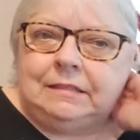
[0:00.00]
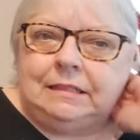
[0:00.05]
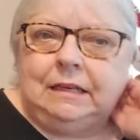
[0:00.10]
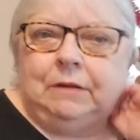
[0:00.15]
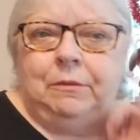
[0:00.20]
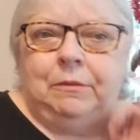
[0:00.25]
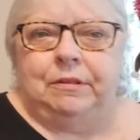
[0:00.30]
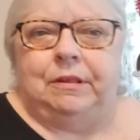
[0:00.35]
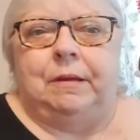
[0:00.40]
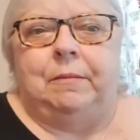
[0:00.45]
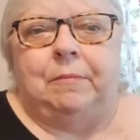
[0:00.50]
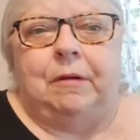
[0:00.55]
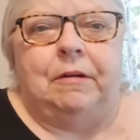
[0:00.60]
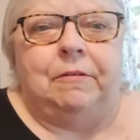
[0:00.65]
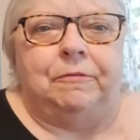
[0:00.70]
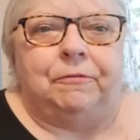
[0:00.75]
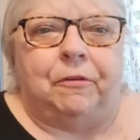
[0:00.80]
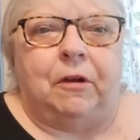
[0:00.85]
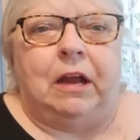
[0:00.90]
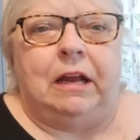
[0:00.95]
to eat with him
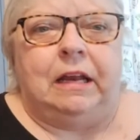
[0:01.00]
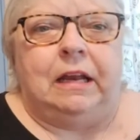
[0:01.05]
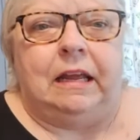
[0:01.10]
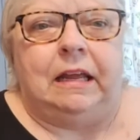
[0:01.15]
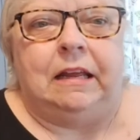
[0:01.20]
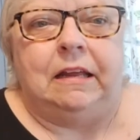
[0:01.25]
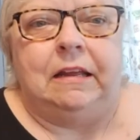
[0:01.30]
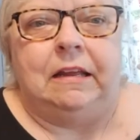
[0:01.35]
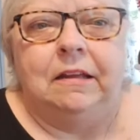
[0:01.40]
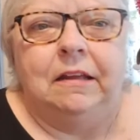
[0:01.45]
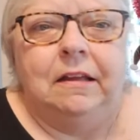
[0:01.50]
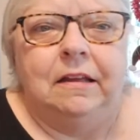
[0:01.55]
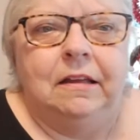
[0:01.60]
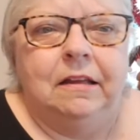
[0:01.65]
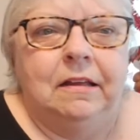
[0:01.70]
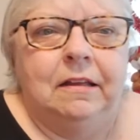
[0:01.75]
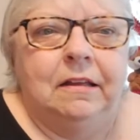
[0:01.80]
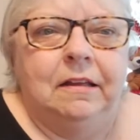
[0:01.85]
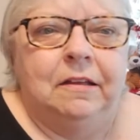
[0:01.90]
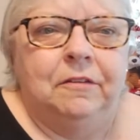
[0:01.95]
on Friday
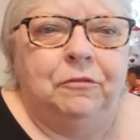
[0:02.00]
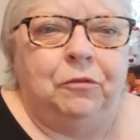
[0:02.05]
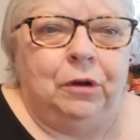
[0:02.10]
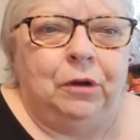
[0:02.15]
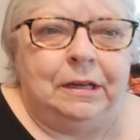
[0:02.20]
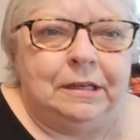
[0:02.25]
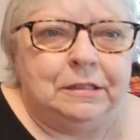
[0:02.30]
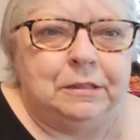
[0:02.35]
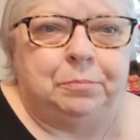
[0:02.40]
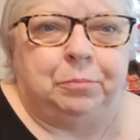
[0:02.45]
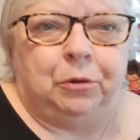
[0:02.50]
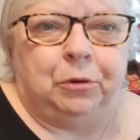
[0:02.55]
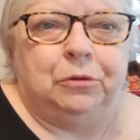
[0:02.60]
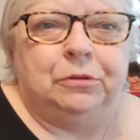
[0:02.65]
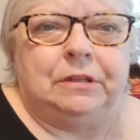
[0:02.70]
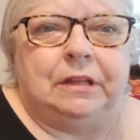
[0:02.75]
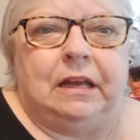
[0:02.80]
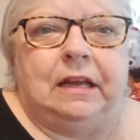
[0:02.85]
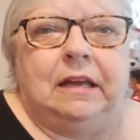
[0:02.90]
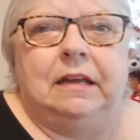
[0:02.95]
for his
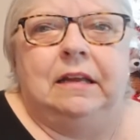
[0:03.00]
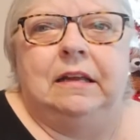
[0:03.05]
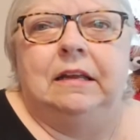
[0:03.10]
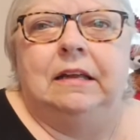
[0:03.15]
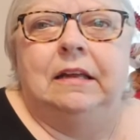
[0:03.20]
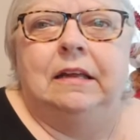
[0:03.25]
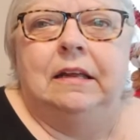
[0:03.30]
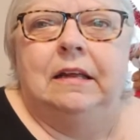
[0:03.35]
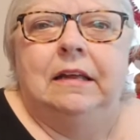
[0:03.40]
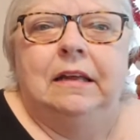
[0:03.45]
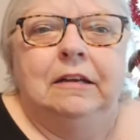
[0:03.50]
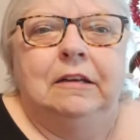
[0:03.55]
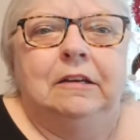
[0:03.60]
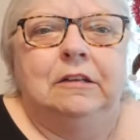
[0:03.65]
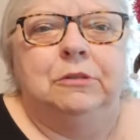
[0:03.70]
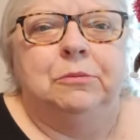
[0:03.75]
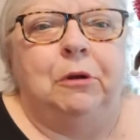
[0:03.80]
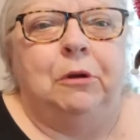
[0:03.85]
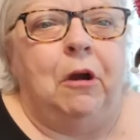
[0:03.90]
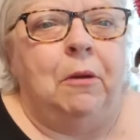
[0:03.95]
birthday.
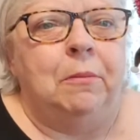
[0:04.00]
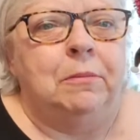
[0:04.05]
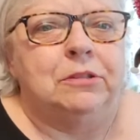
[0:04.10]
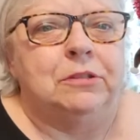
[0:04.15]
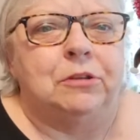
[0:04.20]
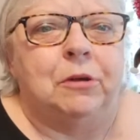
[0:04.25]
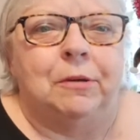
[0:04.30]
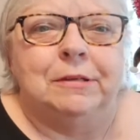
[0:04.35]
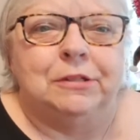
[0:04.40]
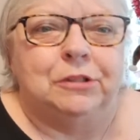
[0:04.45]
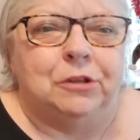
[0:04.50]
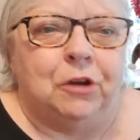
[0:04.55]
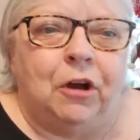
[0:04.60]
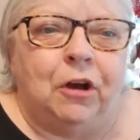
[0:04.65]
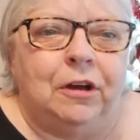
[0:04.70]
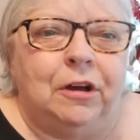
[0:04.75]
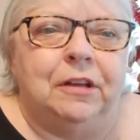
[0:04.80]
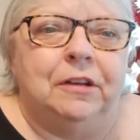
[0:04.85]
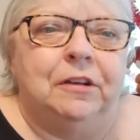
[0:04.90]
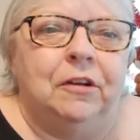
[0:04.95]
Because we're almost always
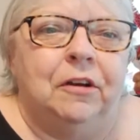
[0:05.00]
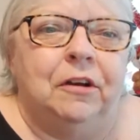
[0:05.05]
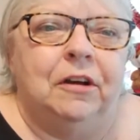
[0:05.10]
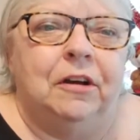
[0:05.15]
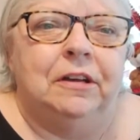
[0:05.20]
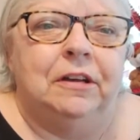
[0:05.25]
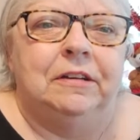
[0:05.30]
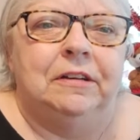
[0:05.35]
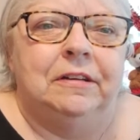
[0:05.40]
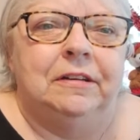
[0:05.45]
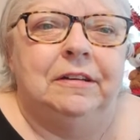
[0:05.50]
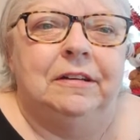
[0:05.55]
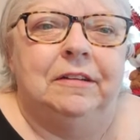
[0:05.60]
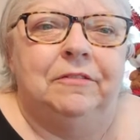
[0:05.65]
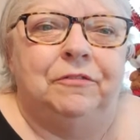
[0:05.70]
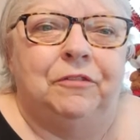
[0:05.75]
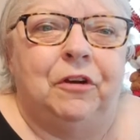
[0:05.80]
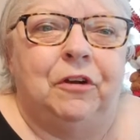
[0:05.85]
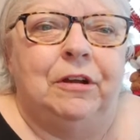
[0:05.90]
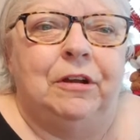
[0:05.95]
gone on
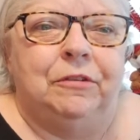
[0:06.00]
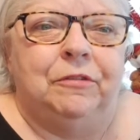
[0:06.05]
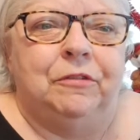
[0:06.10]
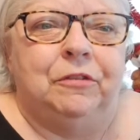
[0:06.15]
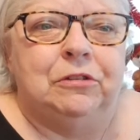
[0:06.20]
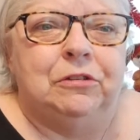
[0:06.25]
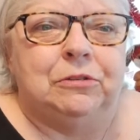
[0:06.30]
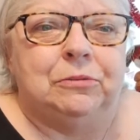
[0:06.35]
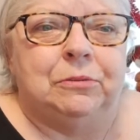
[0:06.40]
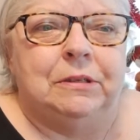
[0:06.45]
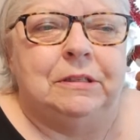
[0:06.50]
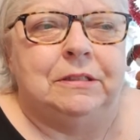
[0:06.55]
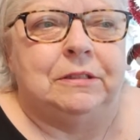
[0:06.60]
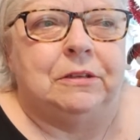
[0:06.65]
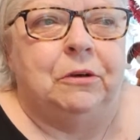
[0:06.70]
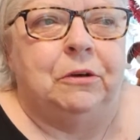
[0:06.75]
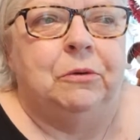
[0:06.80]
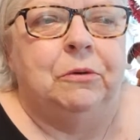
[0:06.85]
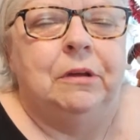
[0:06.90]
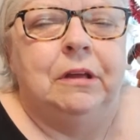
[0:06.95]
for our anniversary.
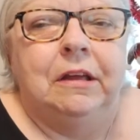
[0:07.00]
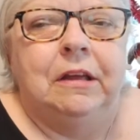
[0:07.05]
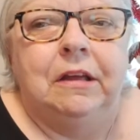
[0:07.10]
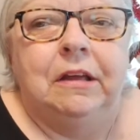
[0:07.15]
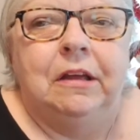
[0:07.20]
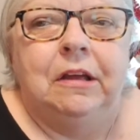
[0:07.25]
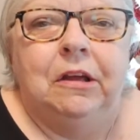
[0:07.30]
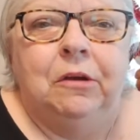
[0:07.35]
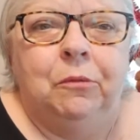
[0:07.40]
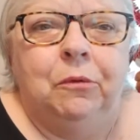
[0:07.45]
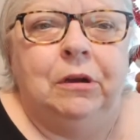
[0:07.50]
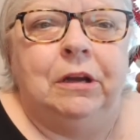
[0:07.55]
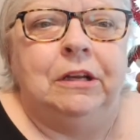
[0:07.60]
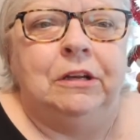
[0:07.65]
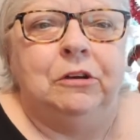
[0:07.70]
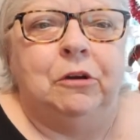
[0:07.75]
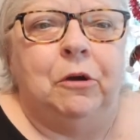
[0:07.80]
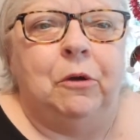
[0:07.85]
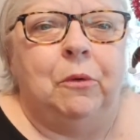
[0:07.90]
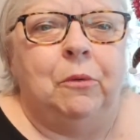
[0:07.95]
So we're
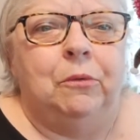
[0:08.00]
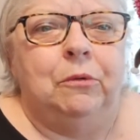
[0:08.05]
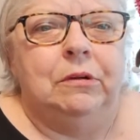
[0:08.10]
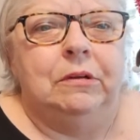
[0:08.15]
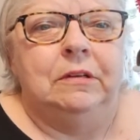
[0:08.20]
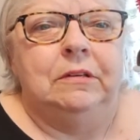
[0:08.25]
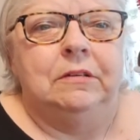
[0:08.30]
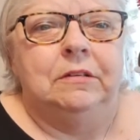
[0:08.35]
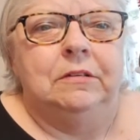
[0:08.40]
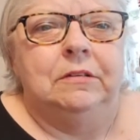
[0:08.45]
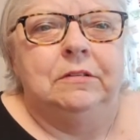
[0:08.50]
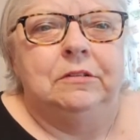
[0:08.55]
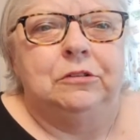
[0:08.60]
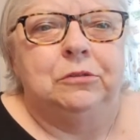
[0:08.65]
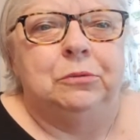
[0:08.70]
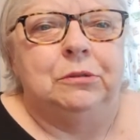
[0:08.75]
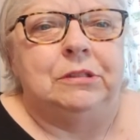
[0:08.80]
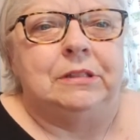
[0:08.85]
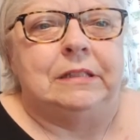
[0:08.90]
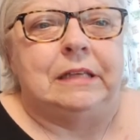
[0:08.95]
gonna go
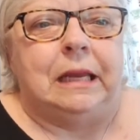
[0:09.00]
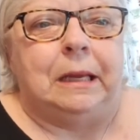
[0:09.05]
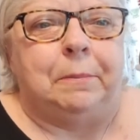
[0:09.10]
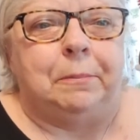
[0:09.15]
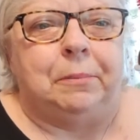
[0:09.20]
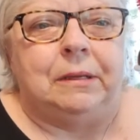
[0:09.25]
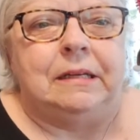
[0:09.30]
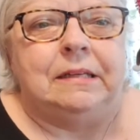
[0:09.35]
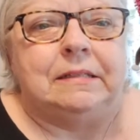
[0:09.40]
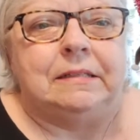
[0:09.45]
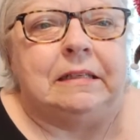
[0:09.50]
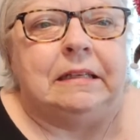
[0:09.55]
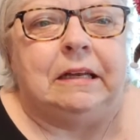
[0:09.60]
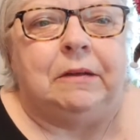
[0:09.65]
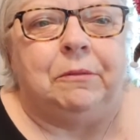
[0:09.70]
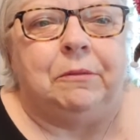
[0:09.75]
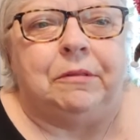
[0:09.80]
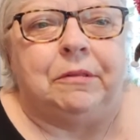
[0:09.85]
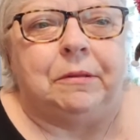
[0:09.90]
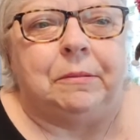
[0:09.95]
to a steak place and
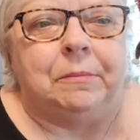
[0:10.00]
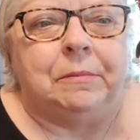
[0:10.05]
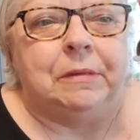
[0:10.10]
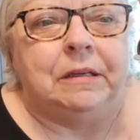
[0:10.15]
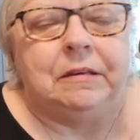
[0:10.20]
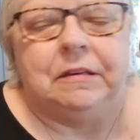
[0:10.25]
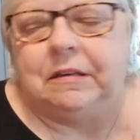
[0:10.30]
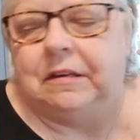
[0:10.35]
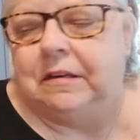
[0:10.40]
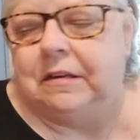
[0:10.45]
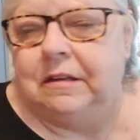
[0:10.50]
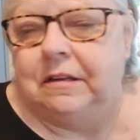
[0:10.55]
eat with them and